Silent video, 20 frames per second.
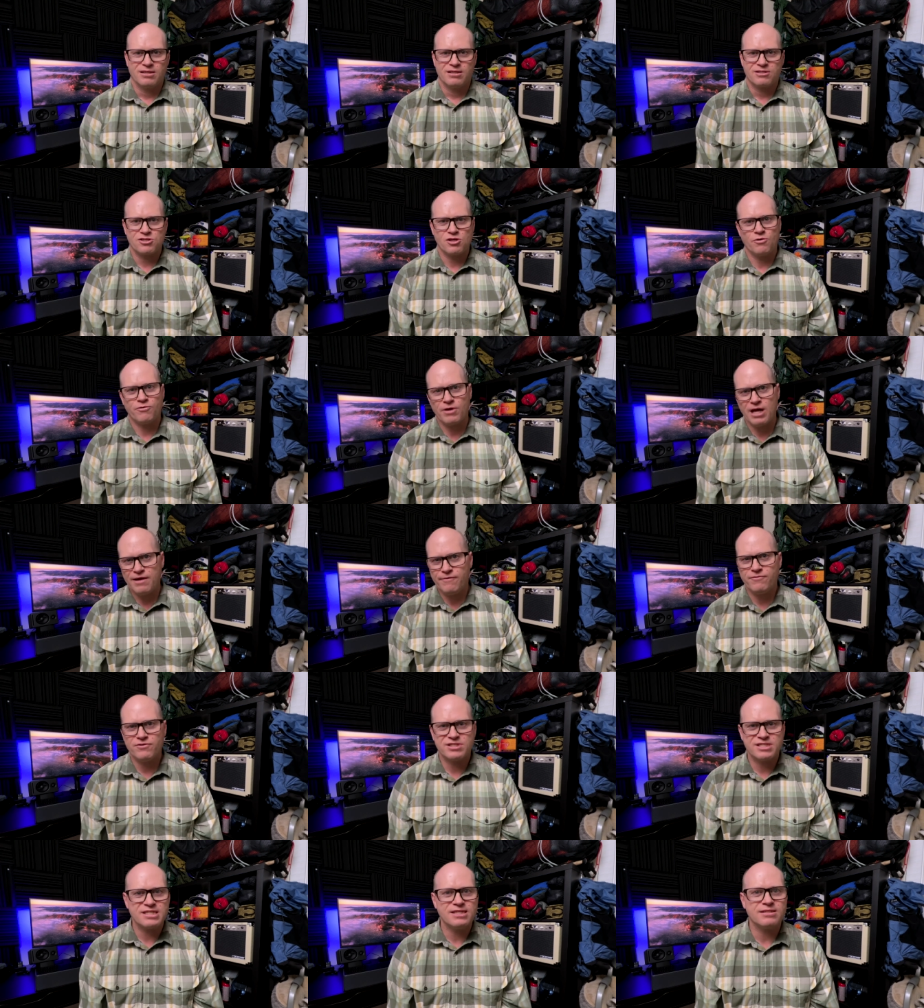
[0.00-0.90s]
So
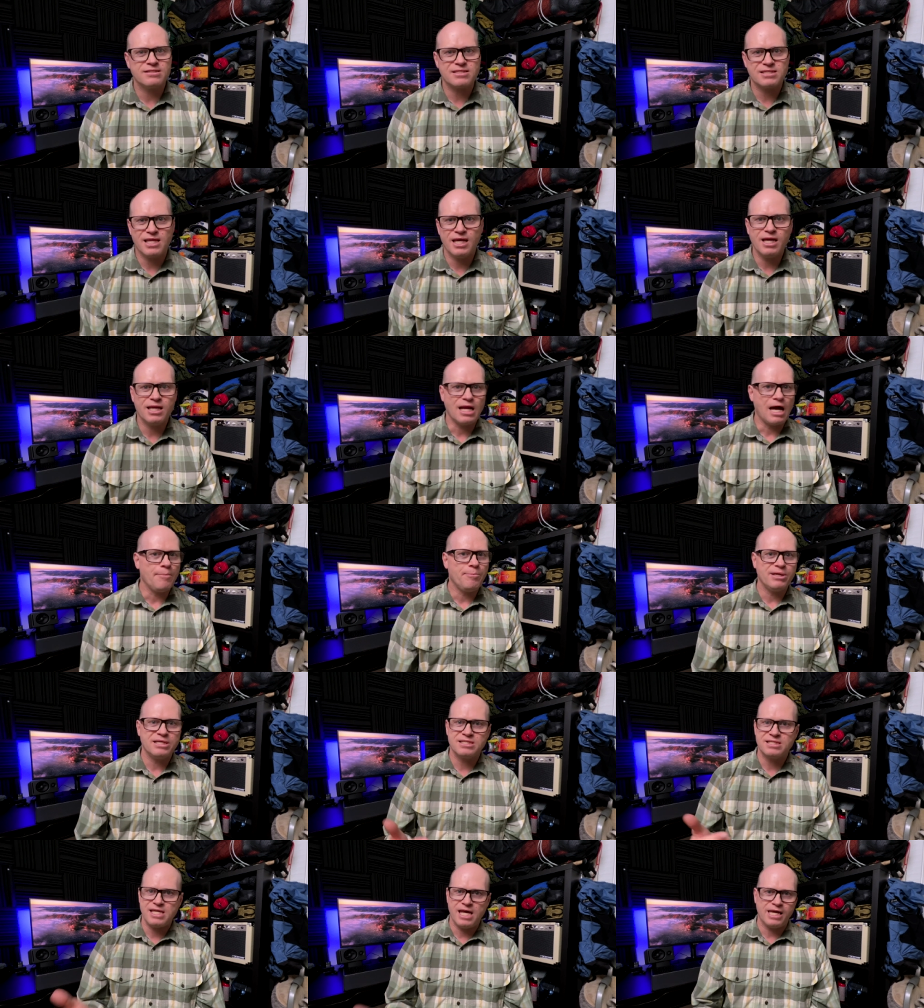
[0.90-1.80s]
ever since then, I've
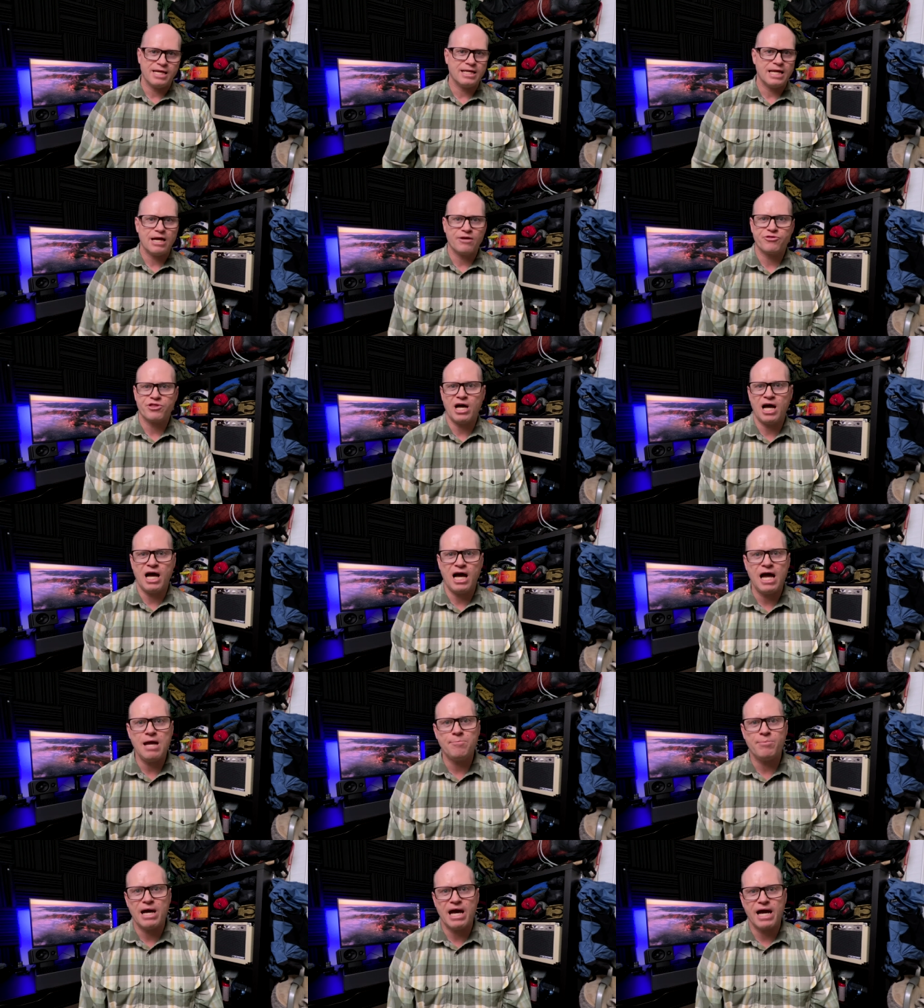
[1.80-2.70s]
been taking out the
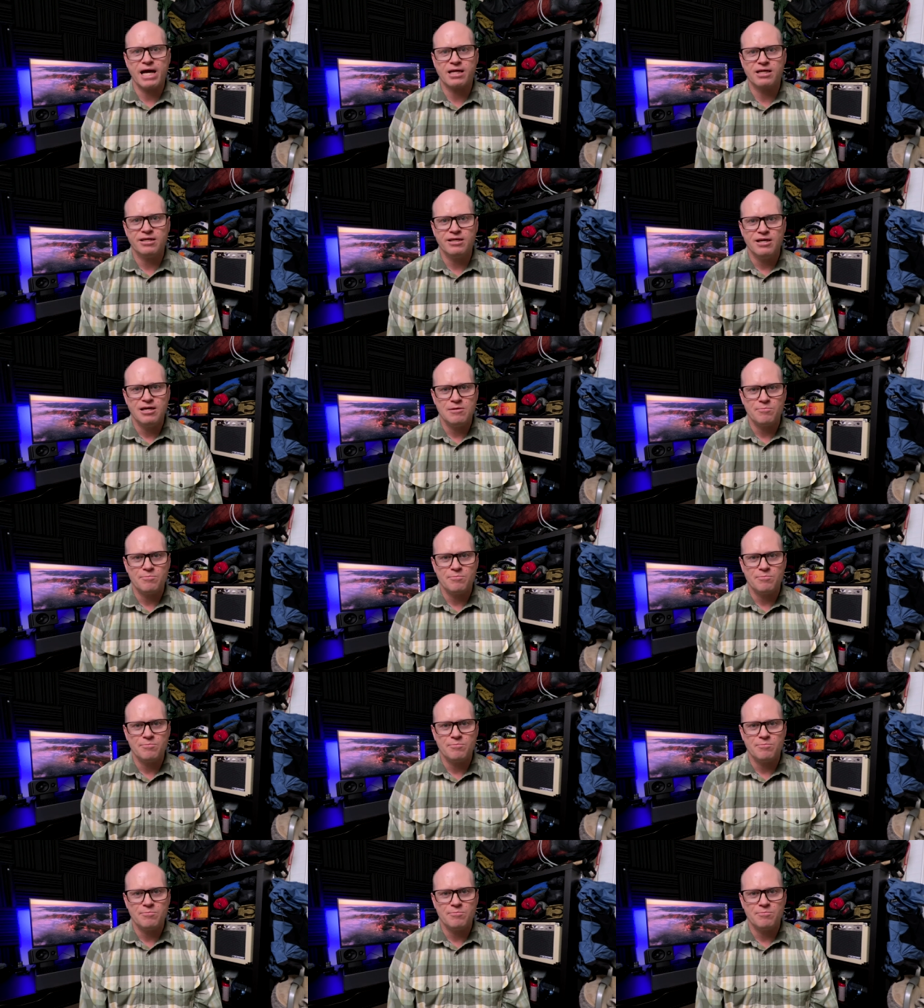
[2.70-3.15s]
Highback